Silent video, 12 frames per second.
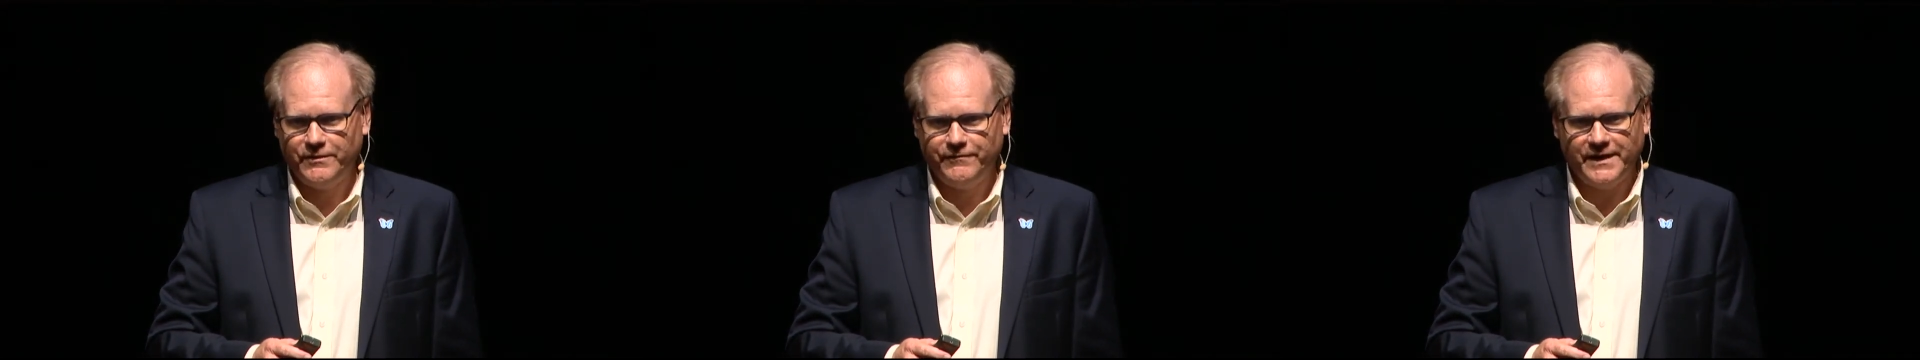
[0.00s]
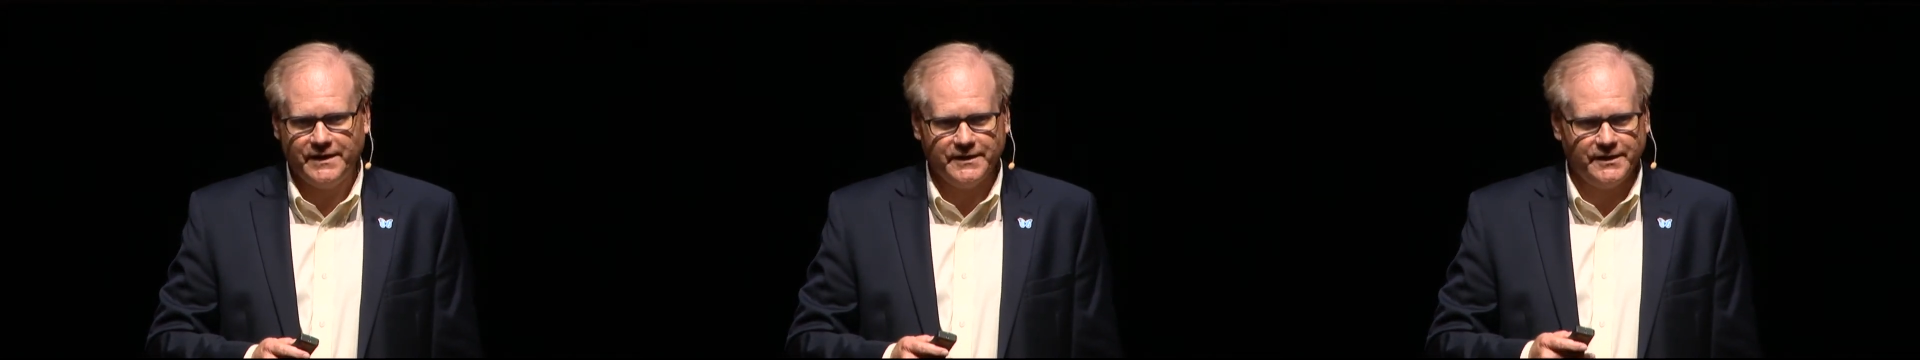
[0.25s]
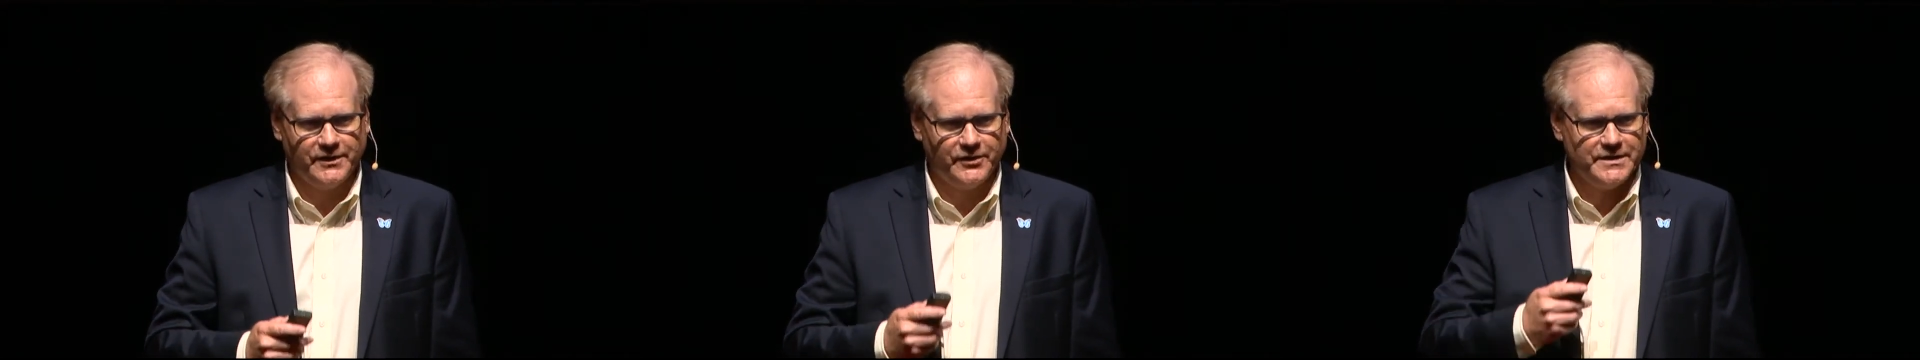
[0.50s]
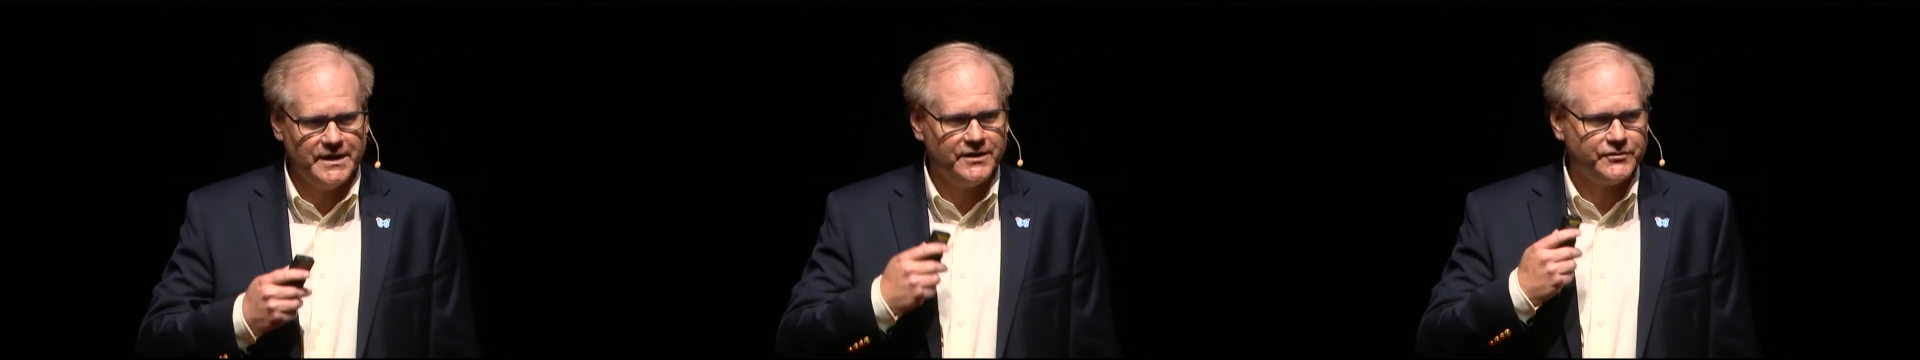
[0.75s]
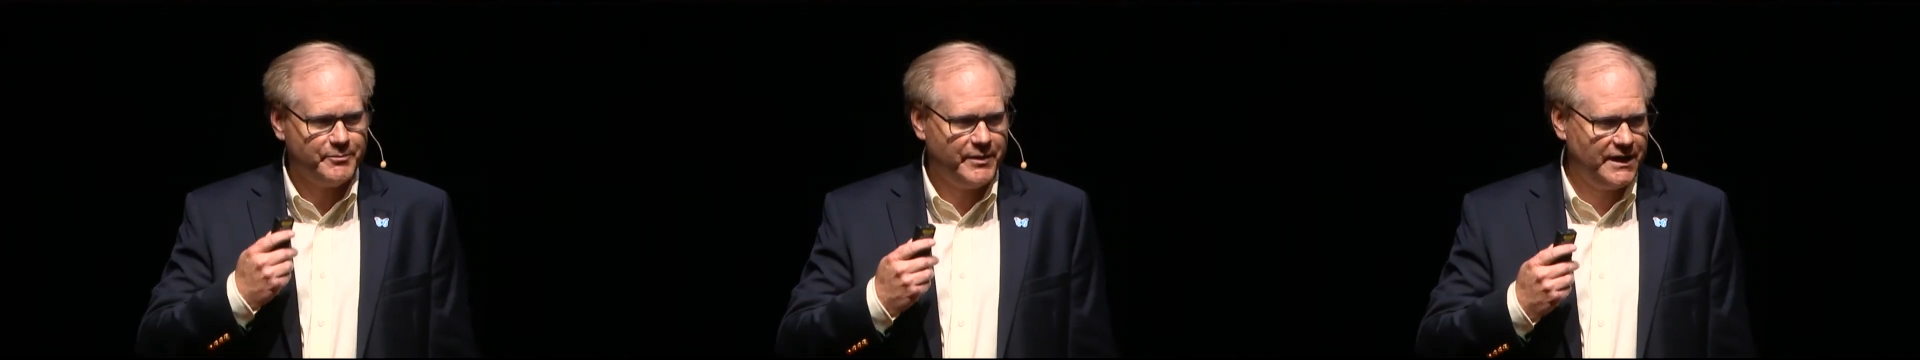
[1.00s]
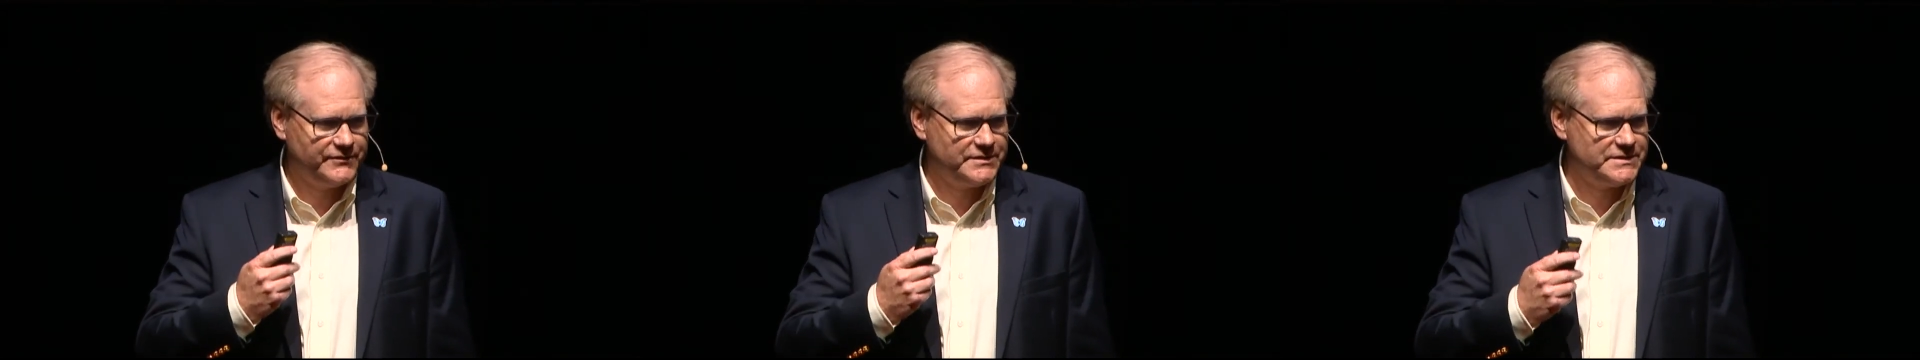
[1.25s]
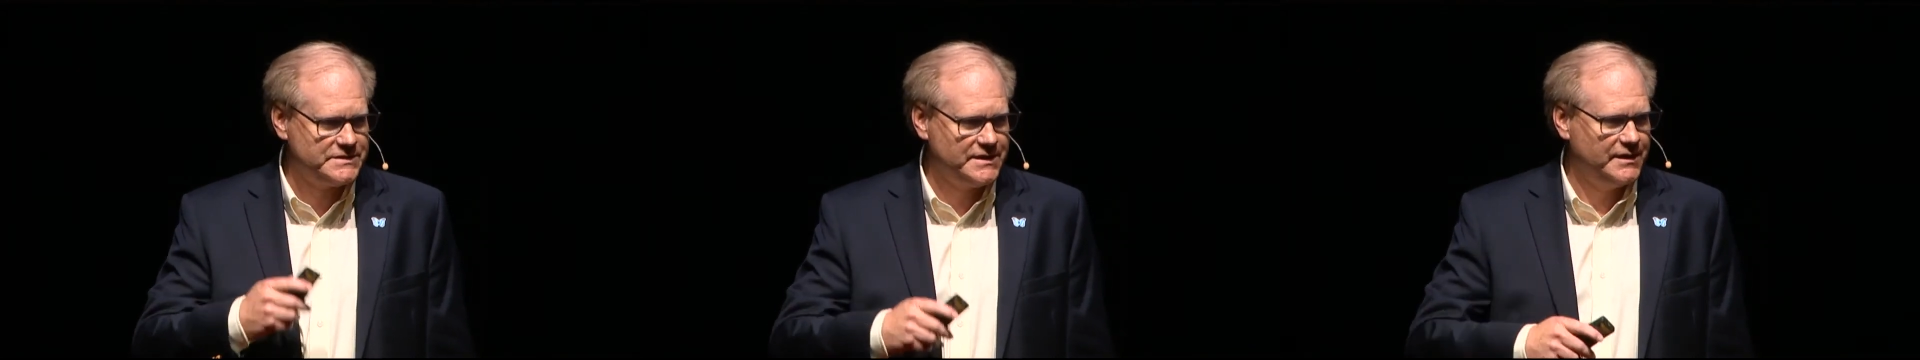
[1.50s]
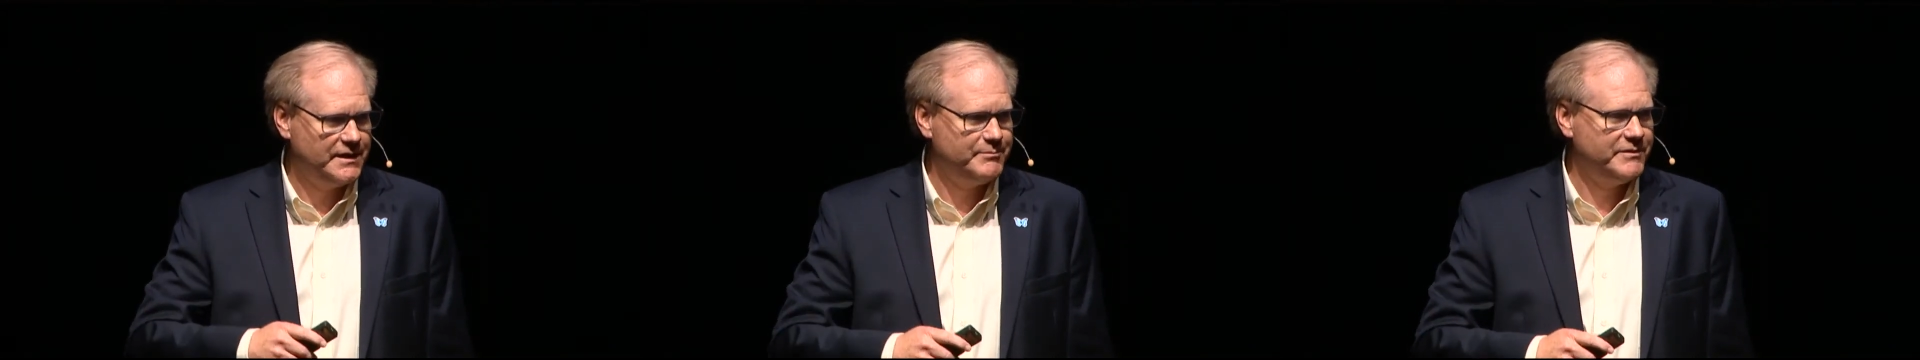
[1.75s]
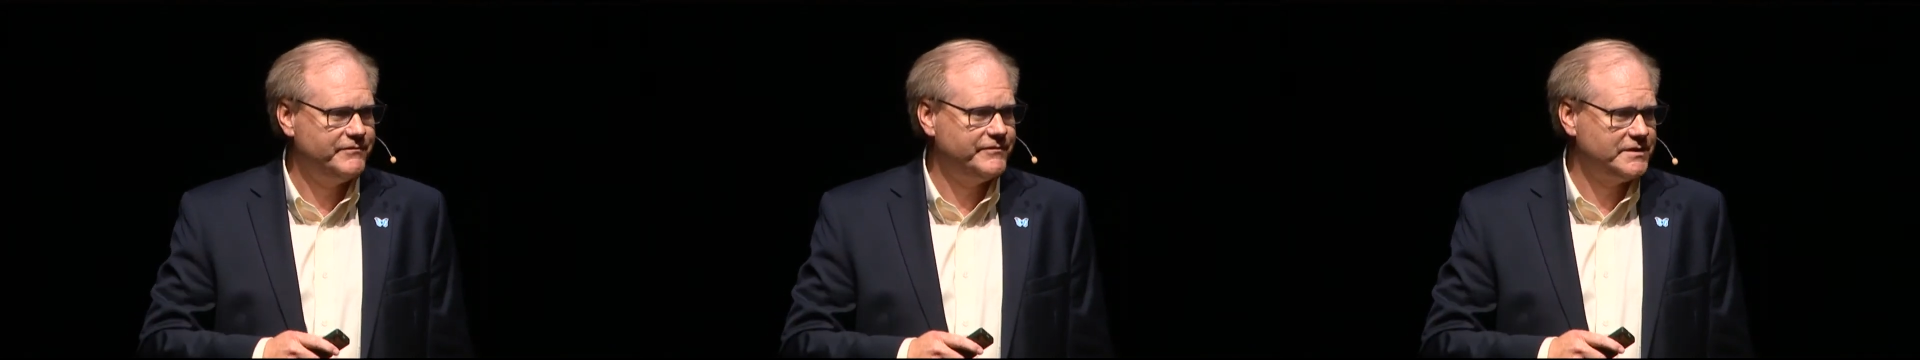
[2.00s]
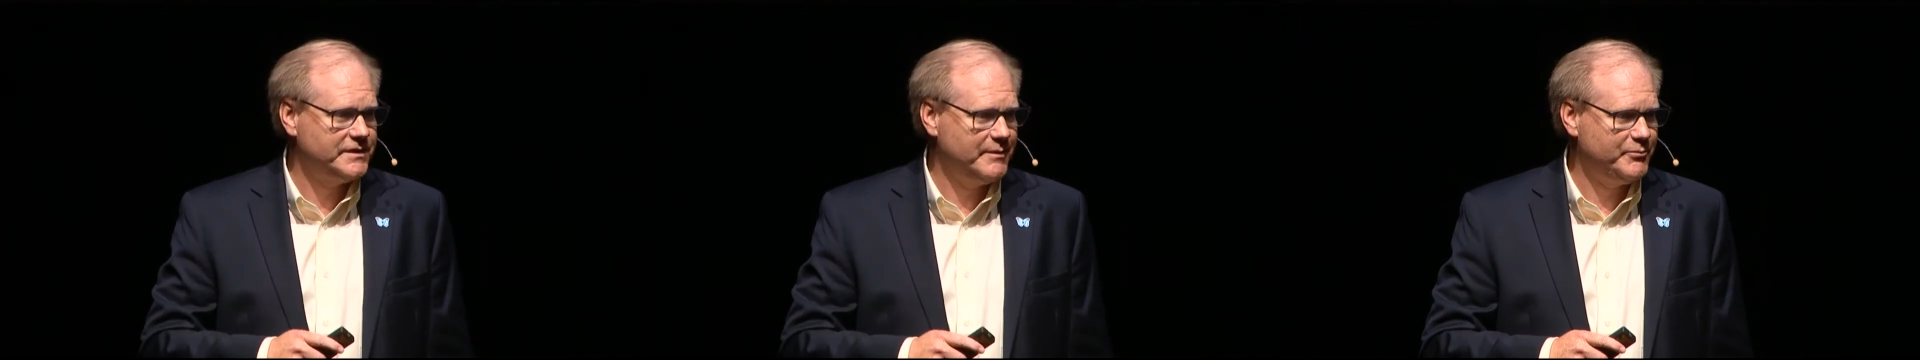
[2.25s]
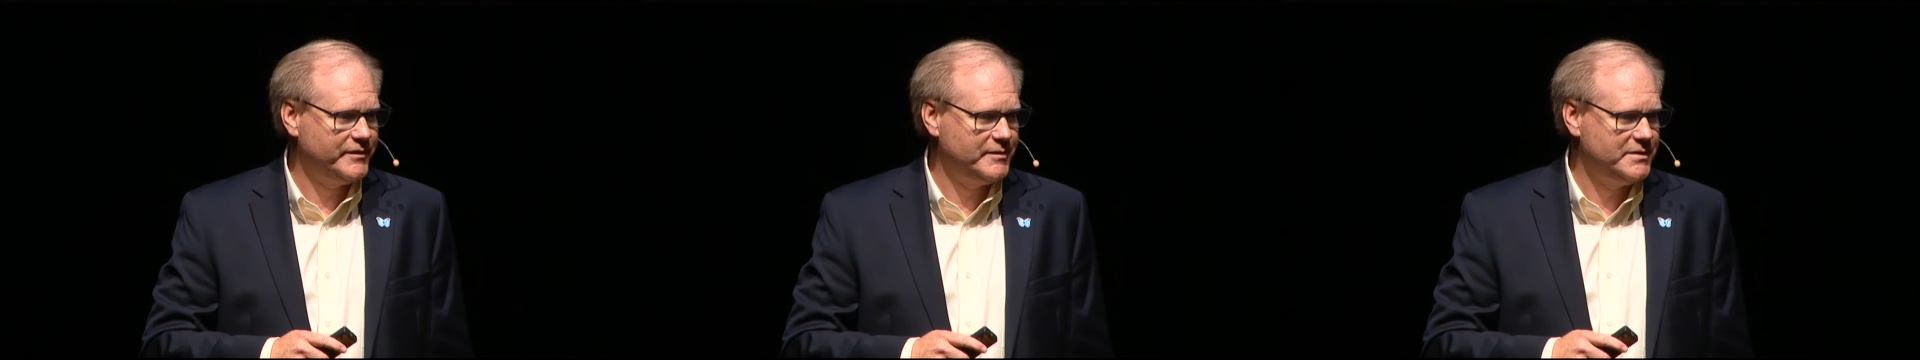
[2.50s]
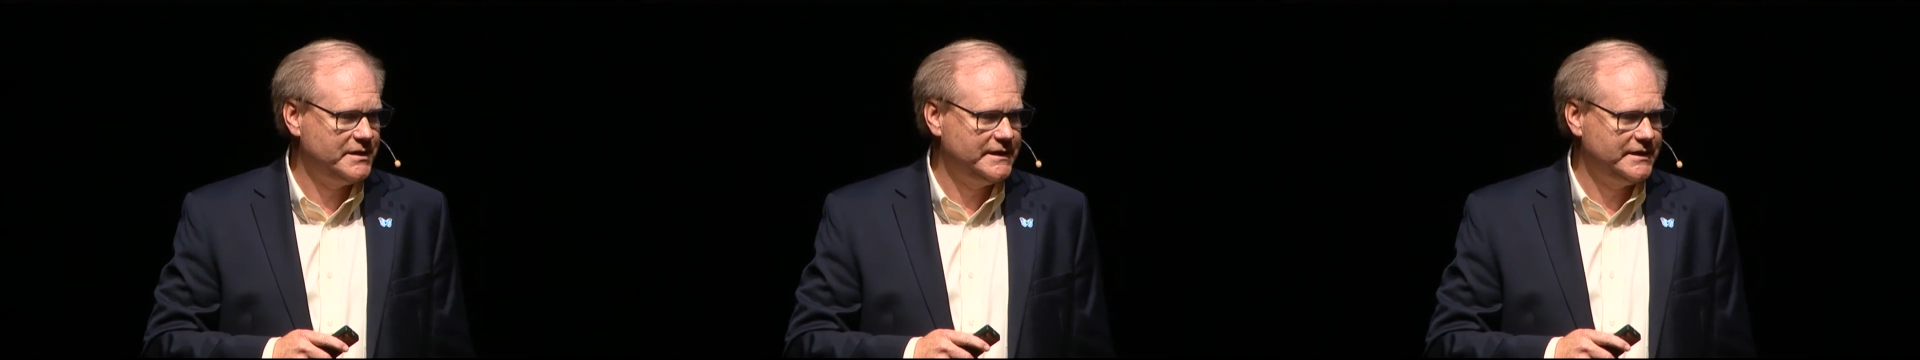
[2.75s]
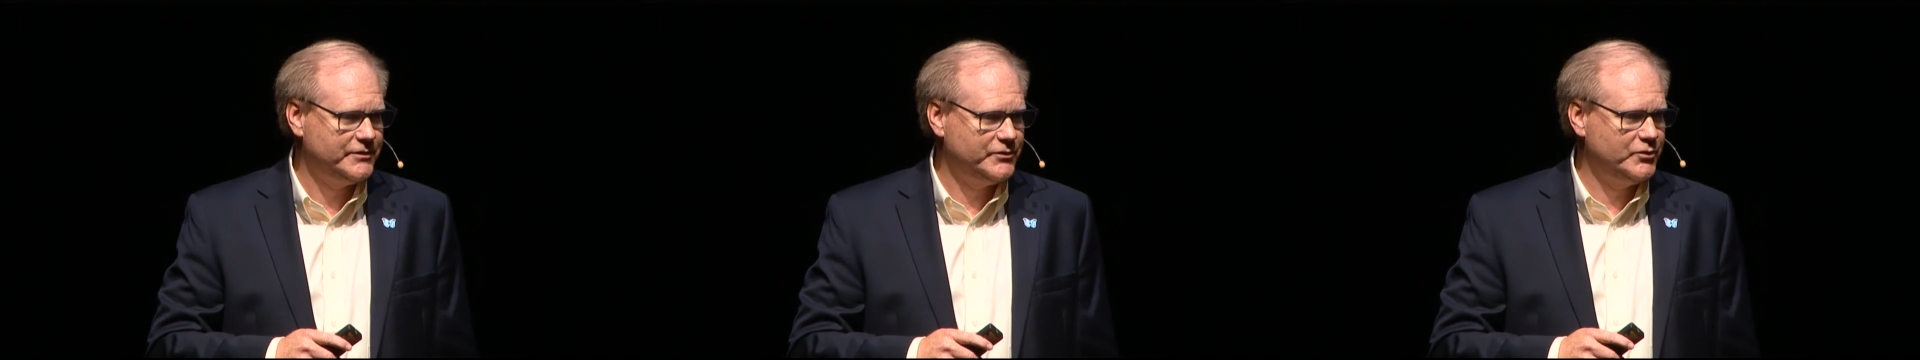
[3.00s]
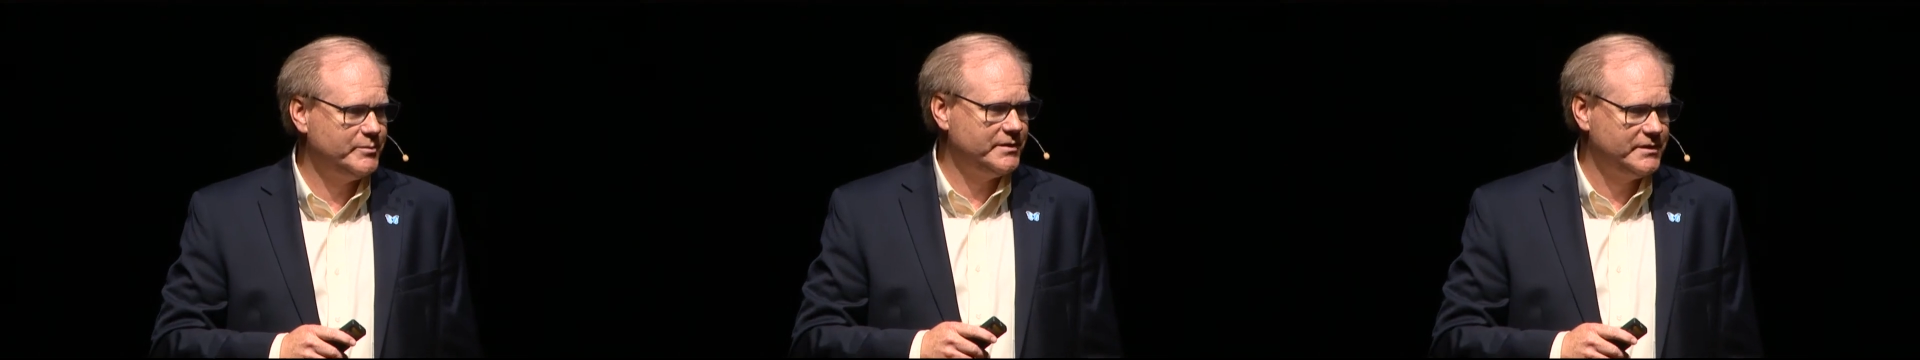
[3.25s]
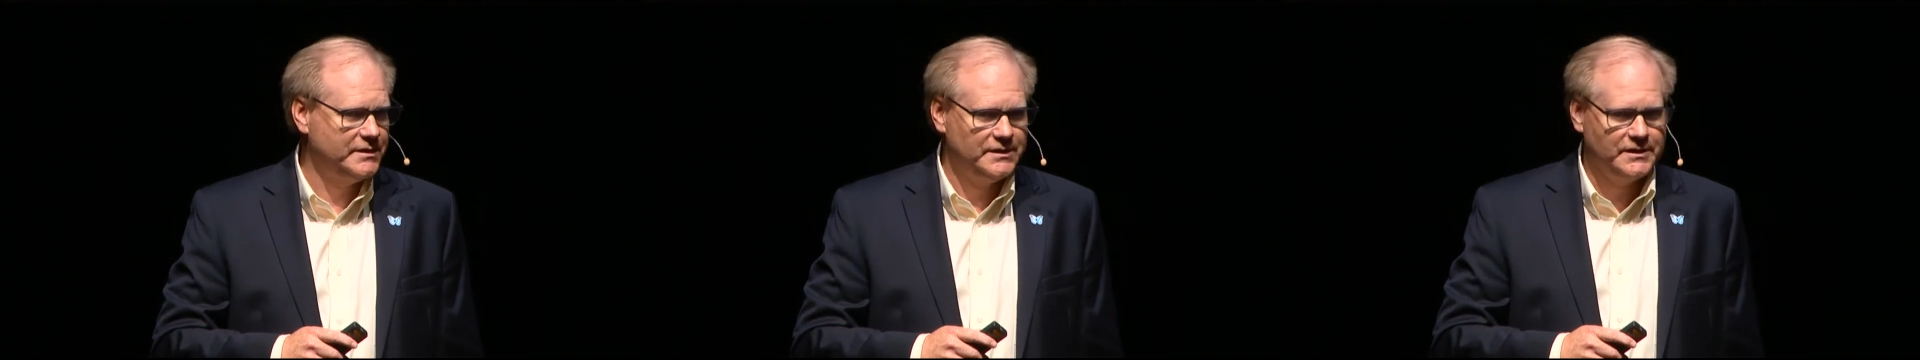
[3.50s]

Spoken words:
we found that her nasal passages had been filled up with a malignant tumor